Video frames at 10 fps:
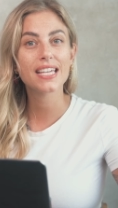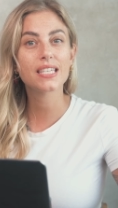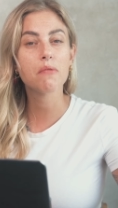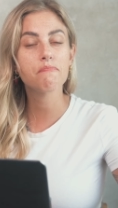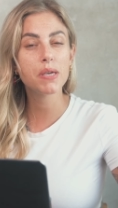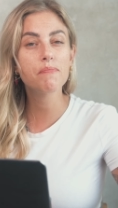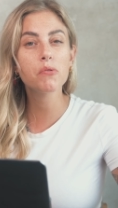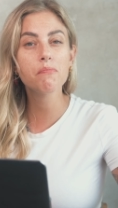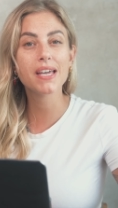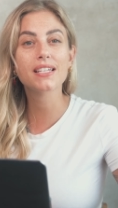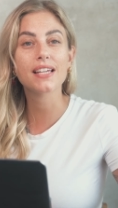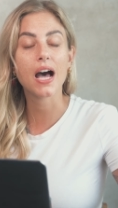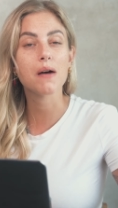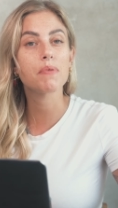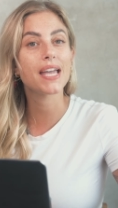is that people mix
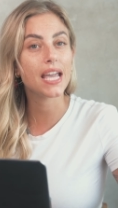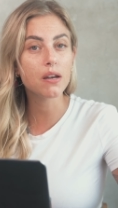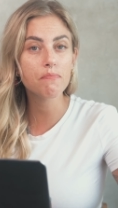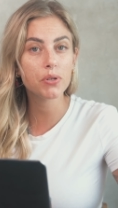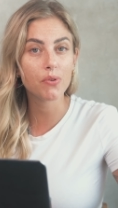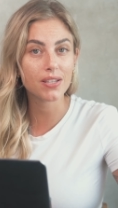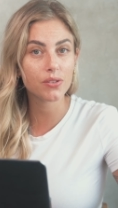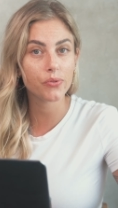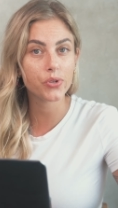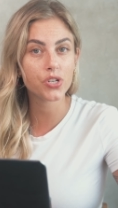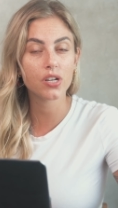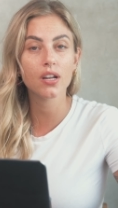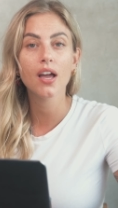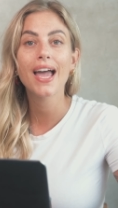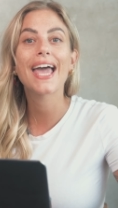up input
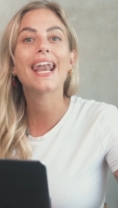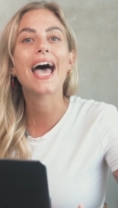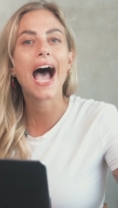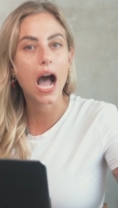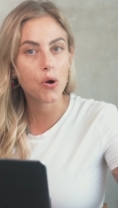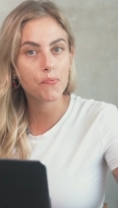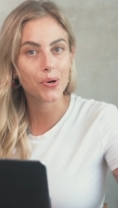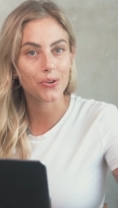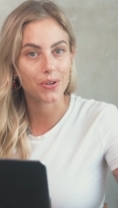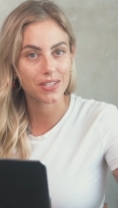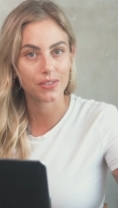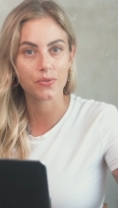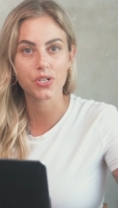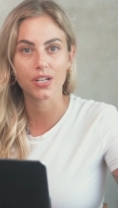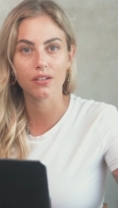resolution and output
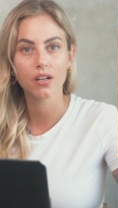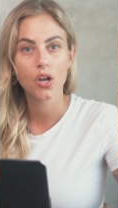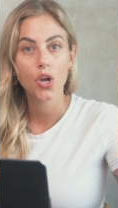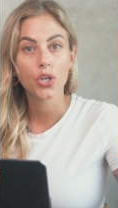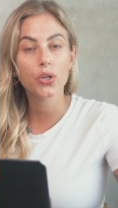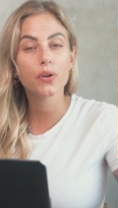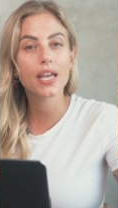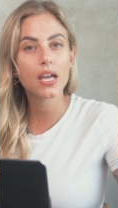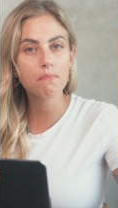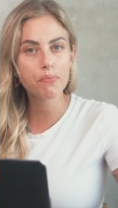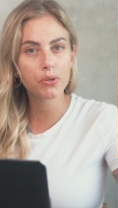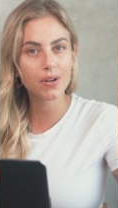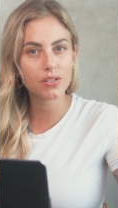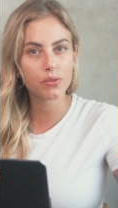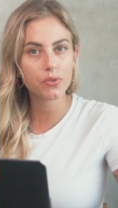resolution. Your input
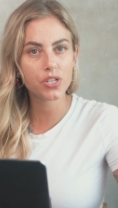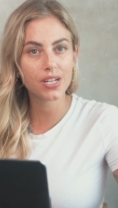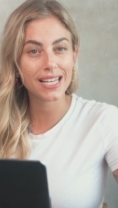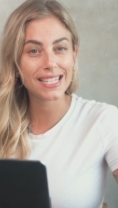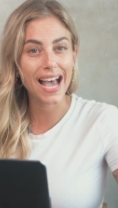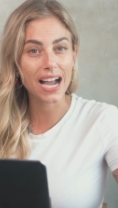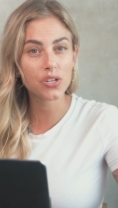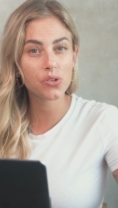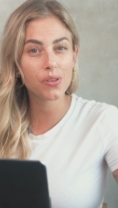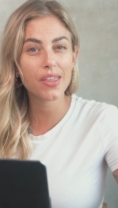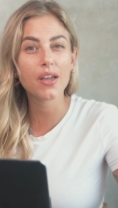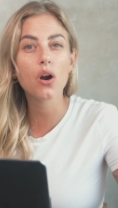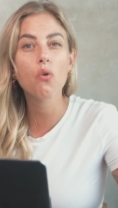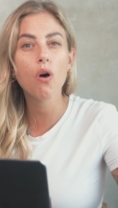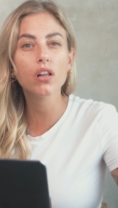resolution is actually the
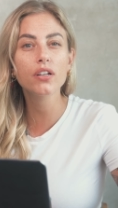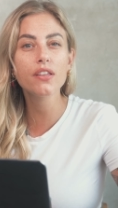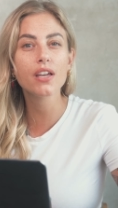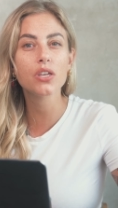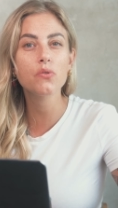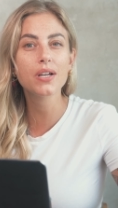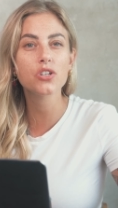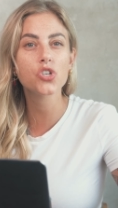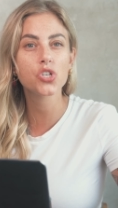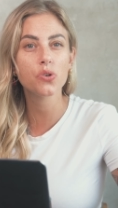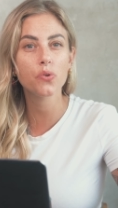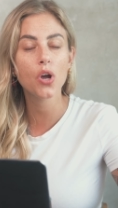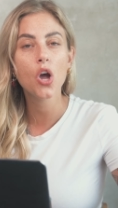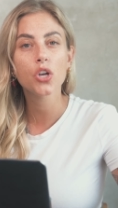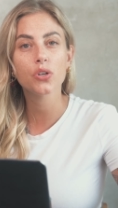quality that you can
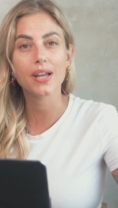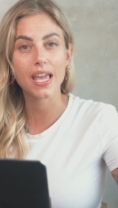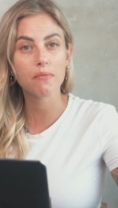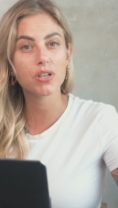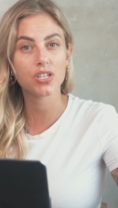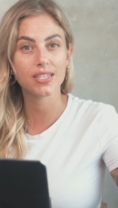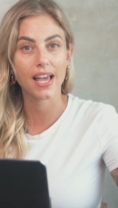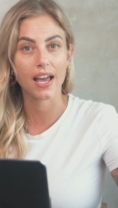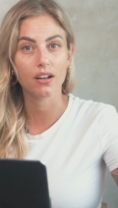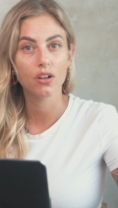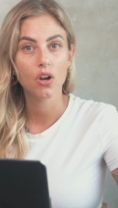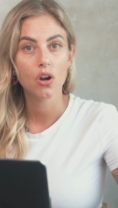shoot your images at.